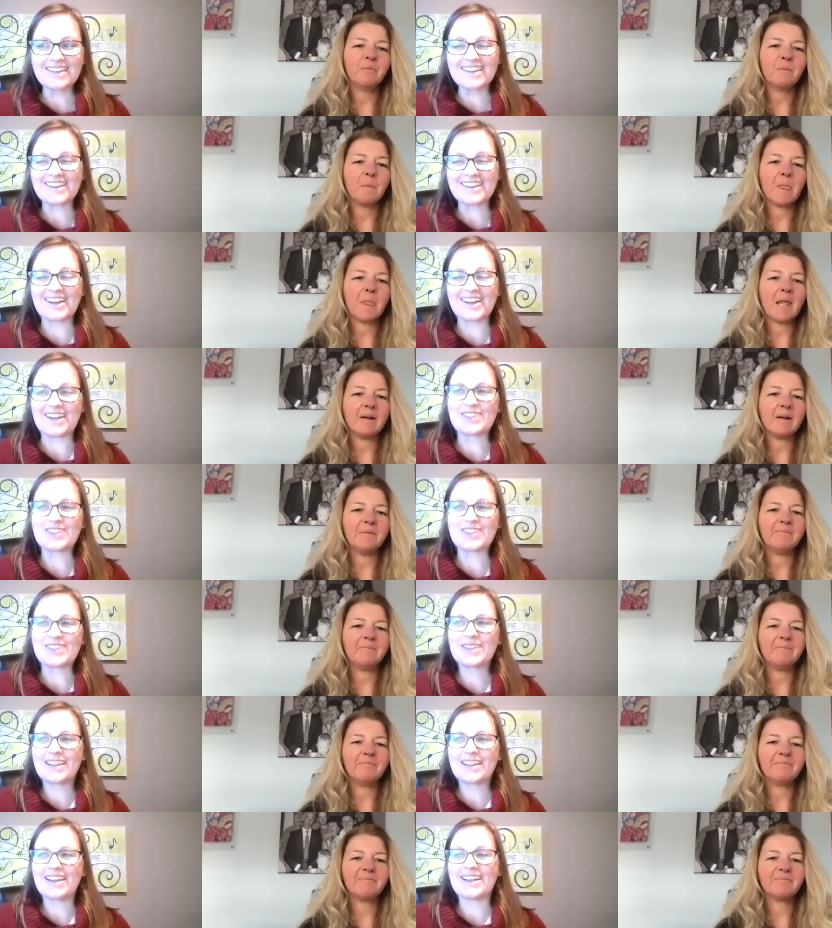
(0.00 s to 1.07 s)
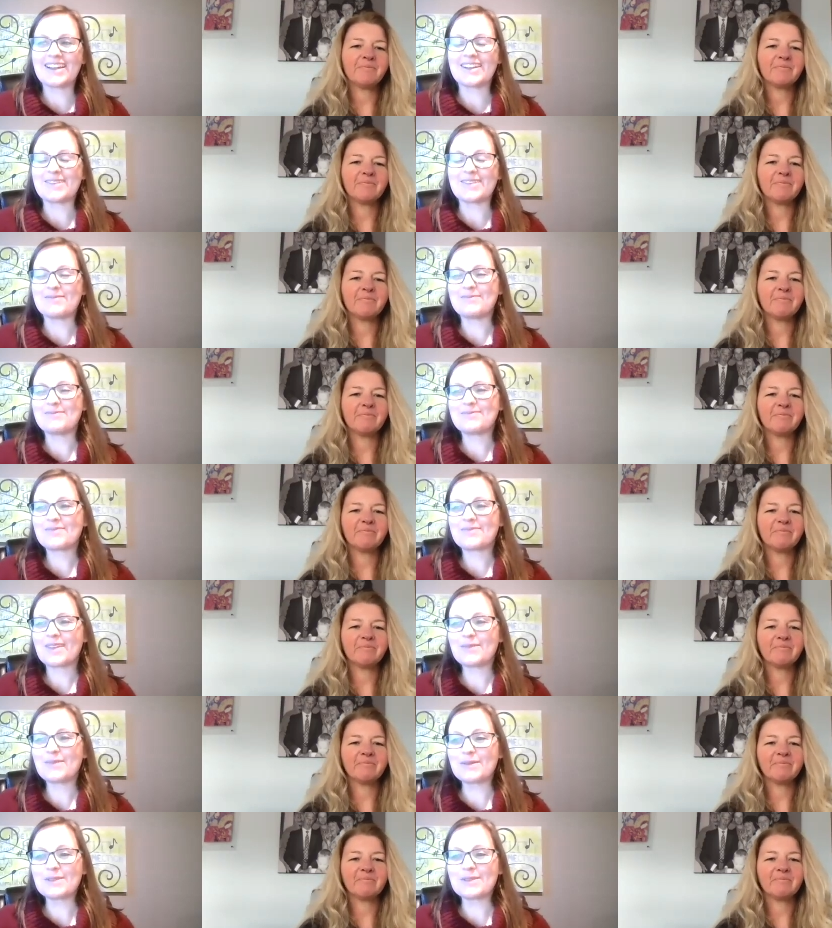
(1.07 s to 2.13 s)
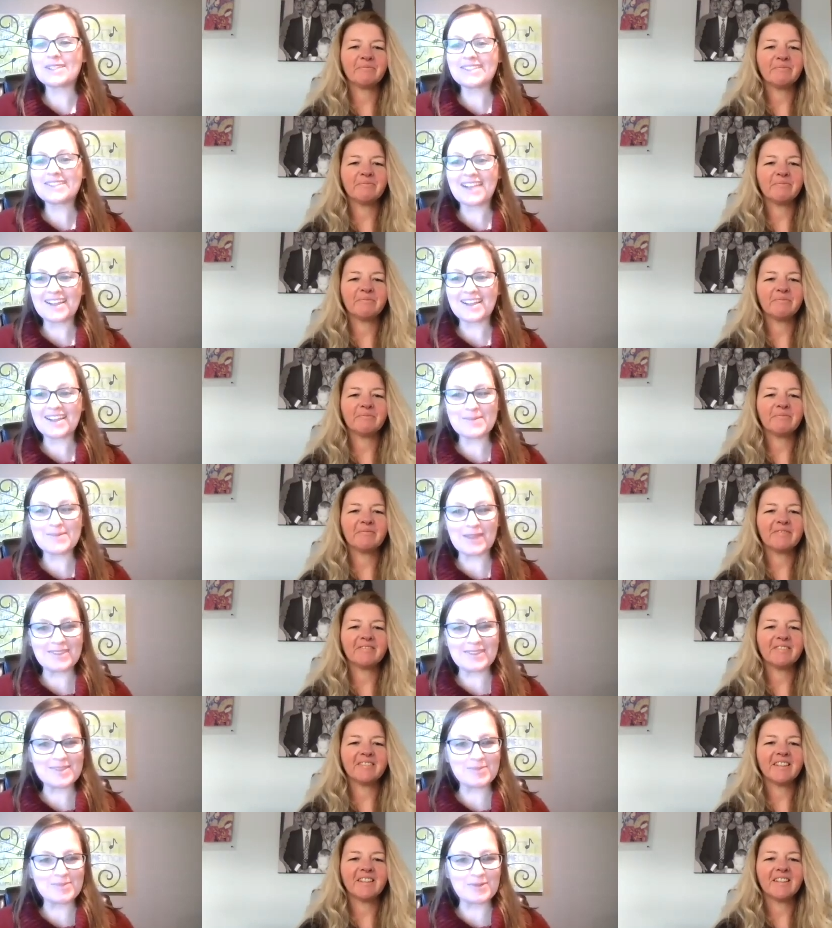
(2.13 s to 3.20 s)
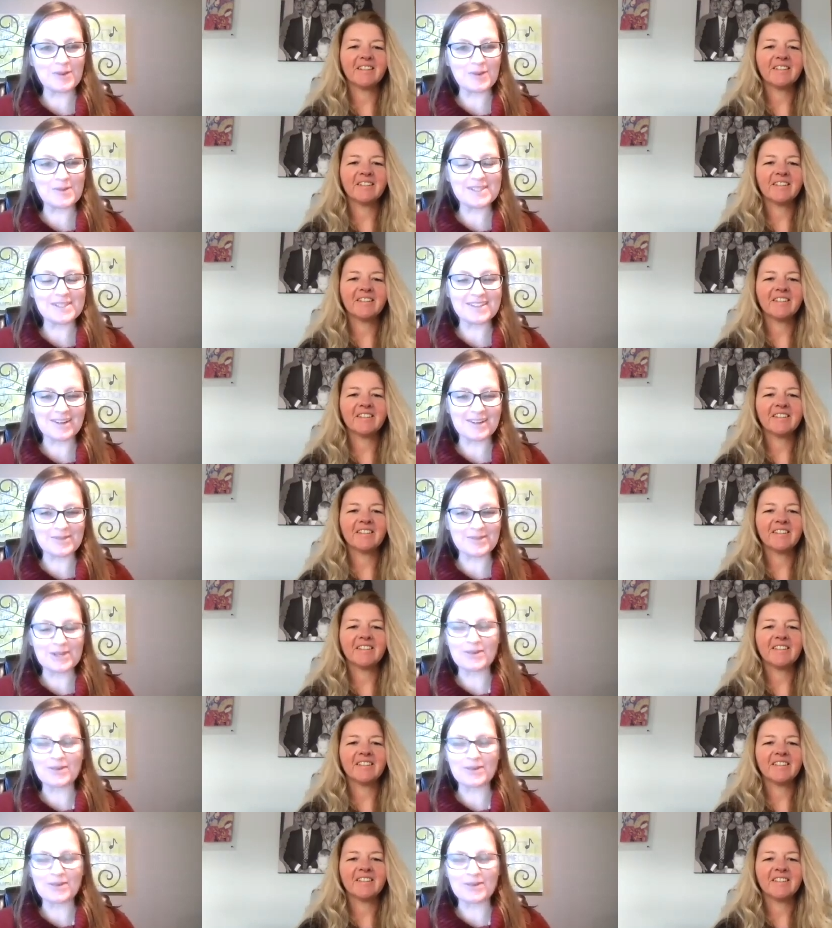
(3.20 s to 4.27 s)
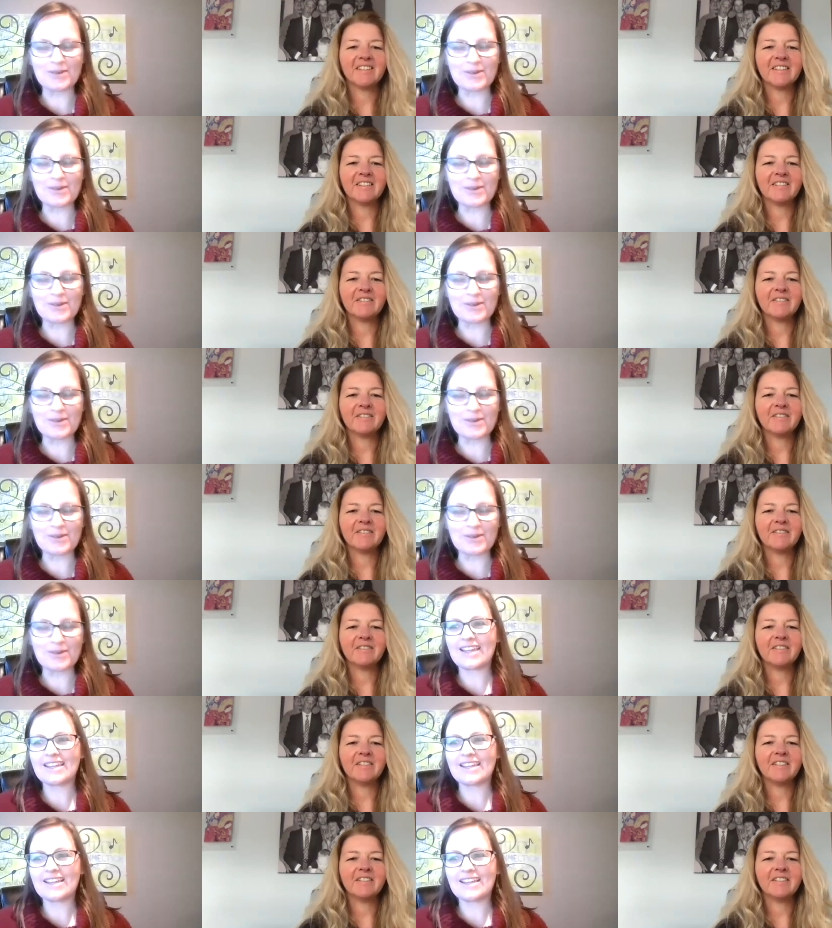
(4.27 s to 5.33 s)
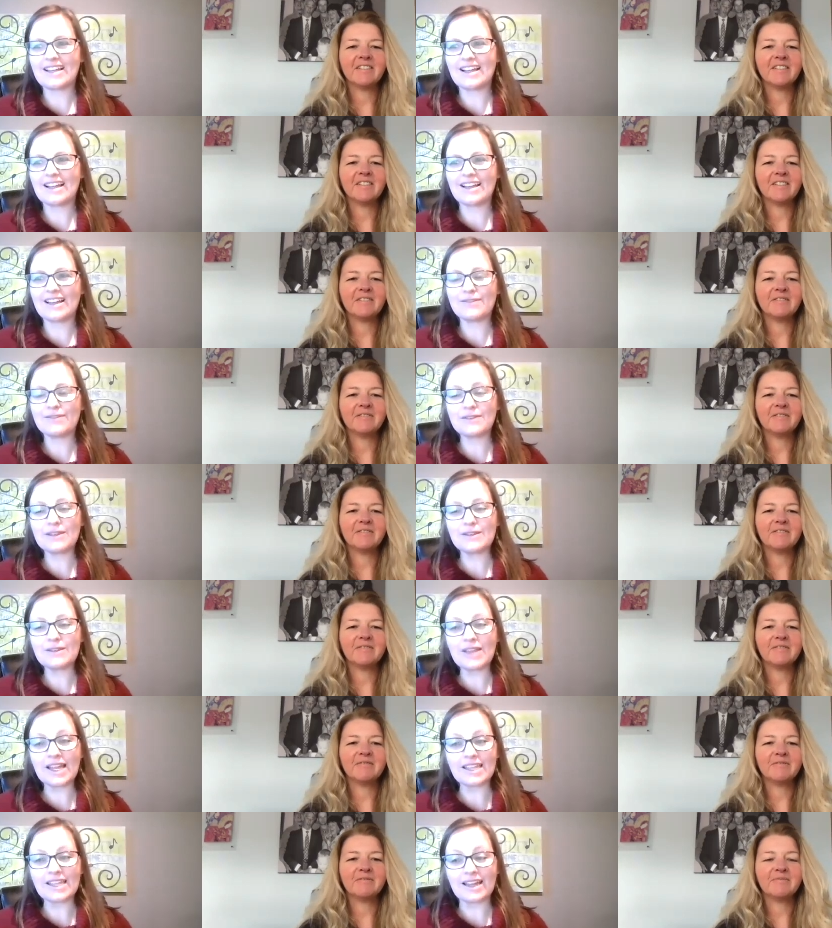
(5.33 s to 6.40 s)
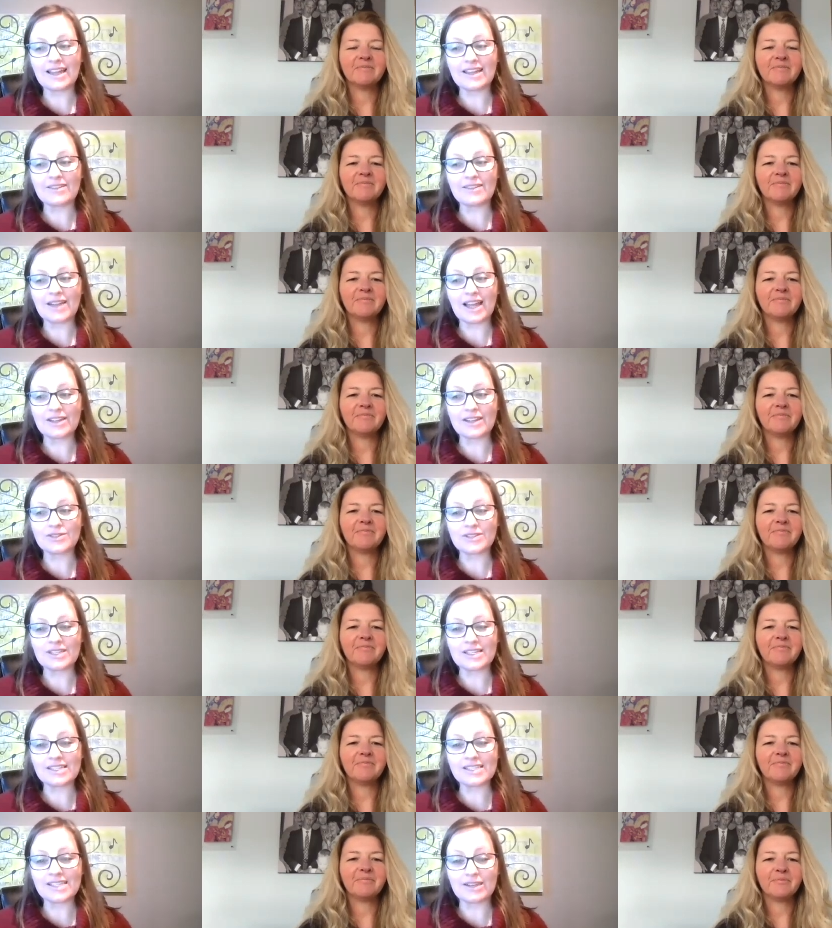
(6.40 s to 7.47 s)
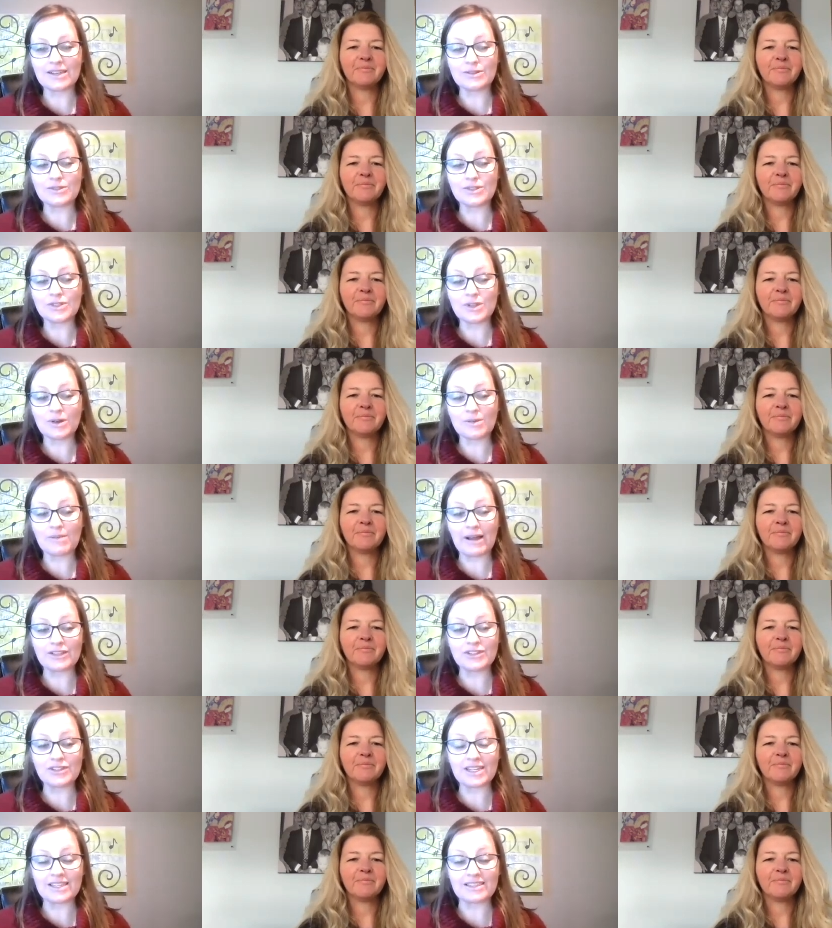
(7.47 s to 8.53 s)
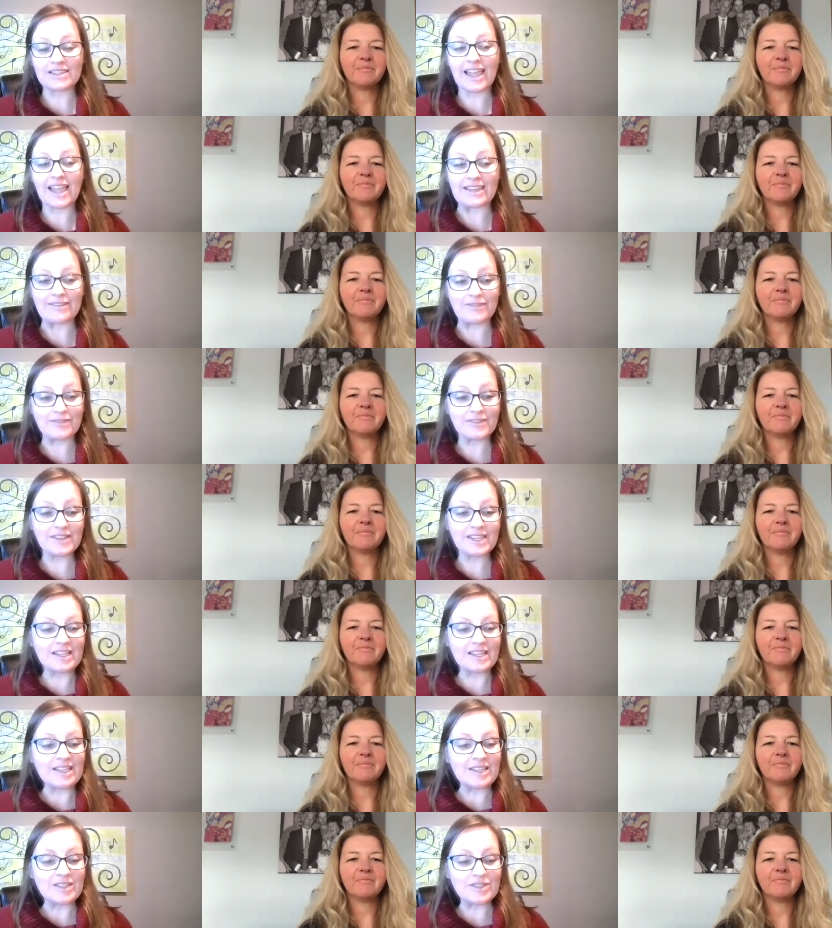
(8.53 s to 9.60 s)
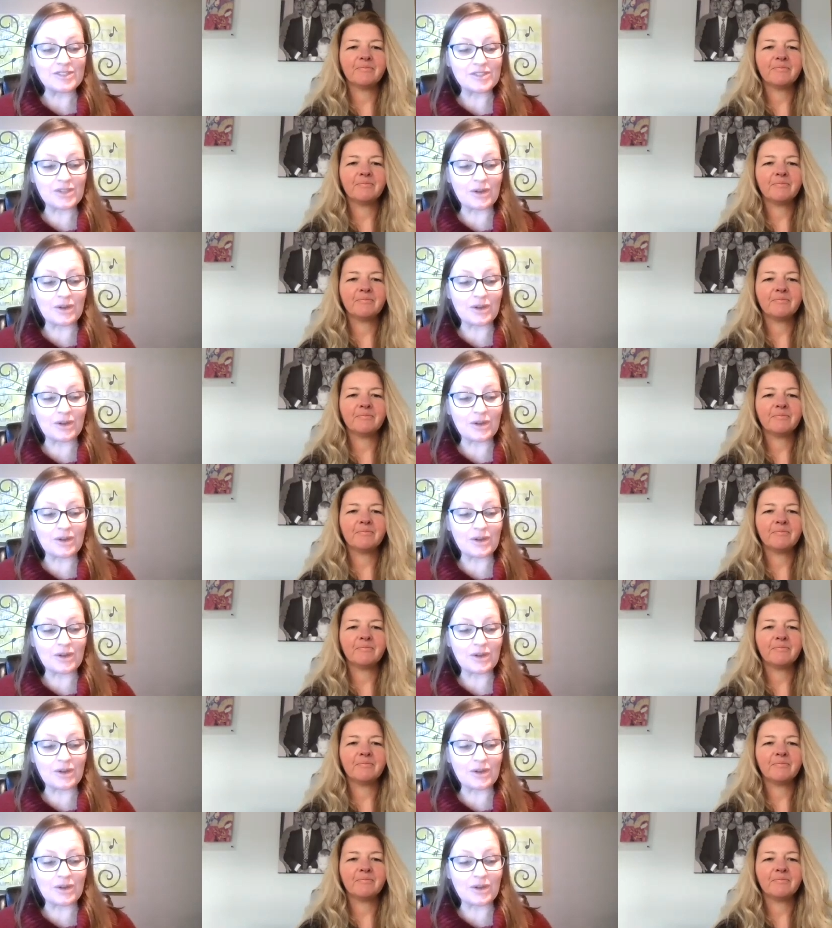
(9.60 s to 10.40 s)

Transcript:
Speaker 1: Gosh, we were just talking about this before we started recording too, and I feel like I actually settled so much in life. So,